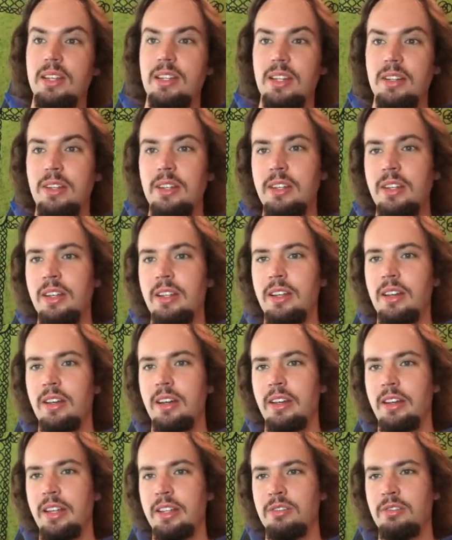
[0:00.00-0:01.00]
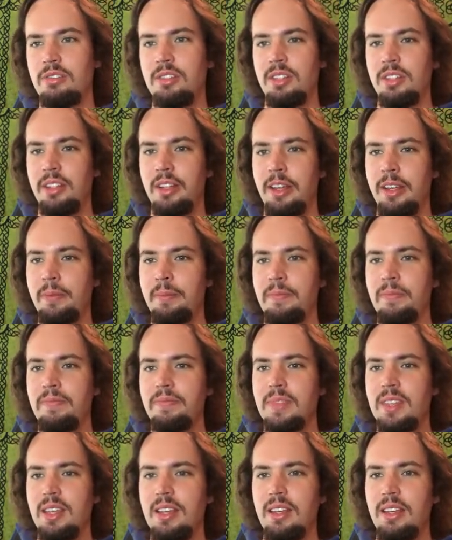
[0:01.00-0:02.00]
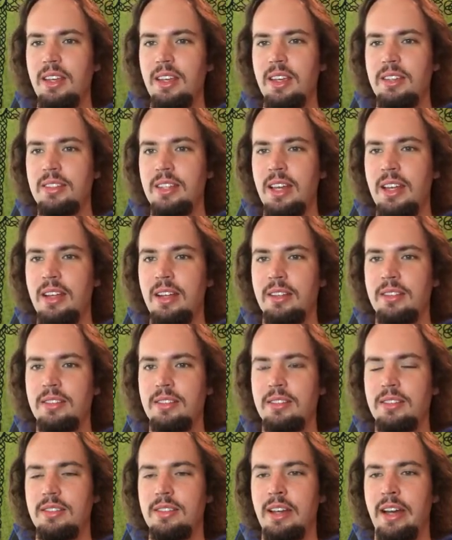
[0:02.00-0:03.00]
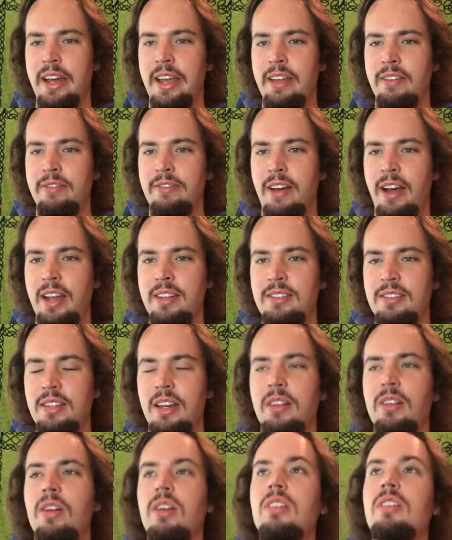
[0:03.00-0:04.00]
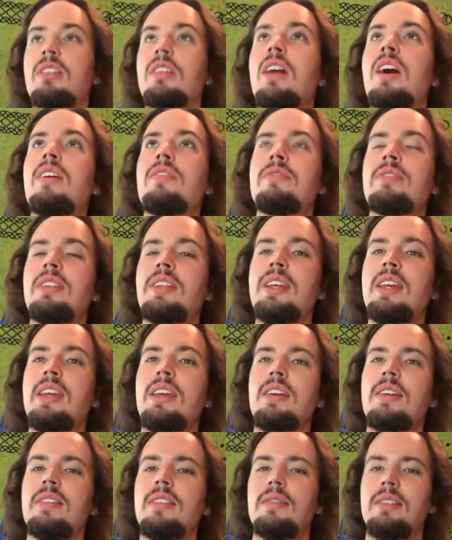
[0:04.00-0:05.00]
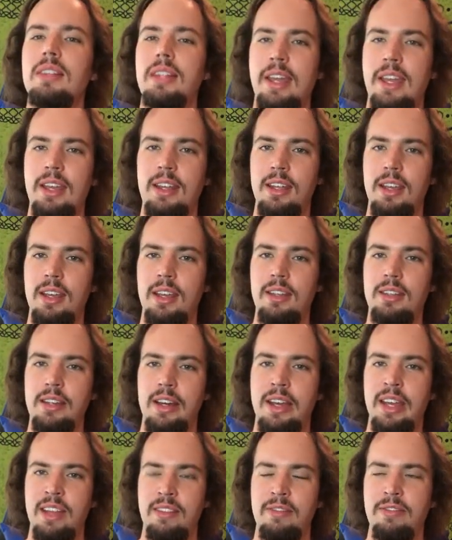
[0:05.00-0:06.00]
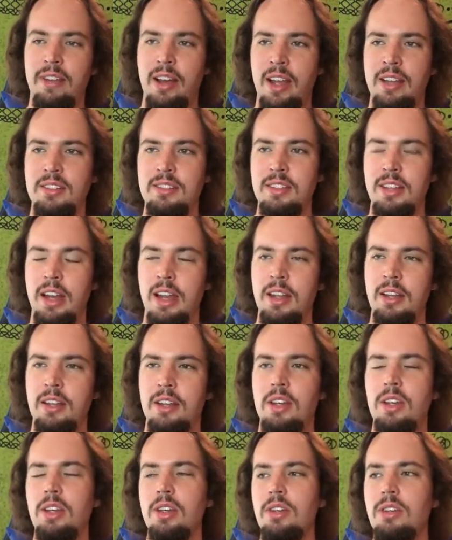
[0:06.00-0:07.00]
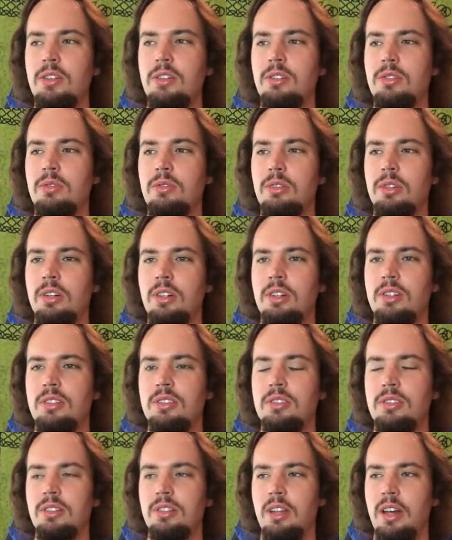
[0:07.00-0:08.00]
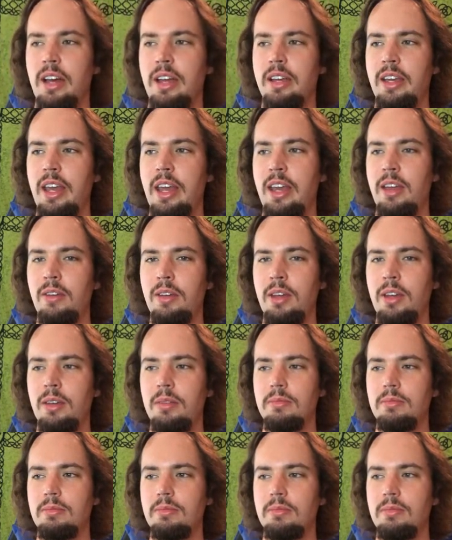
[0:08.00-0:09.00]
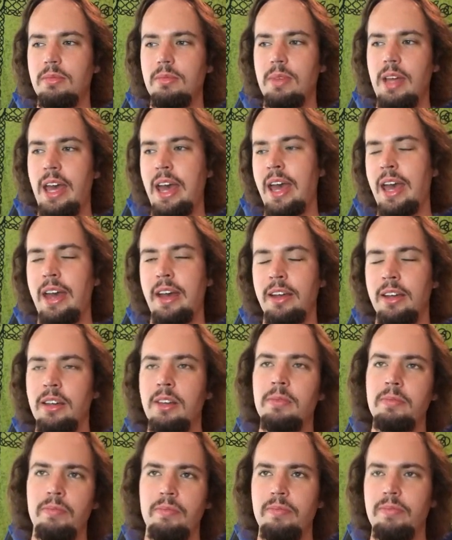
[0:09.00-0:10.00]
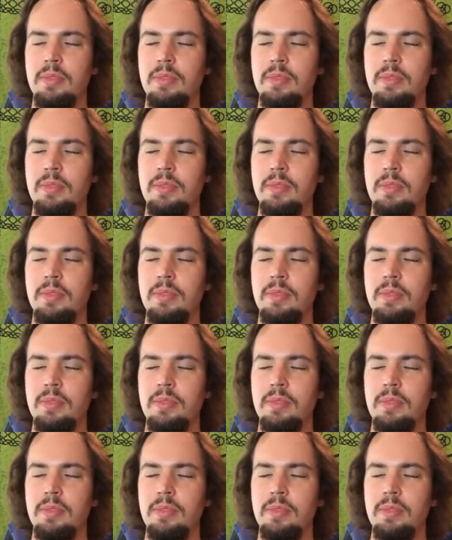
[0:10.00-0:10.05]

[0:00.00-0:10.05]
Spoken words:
Now, another interesting thing is that Dianne Feinstein, our lovely lady, Dianne Feinstein, who looks like a hag,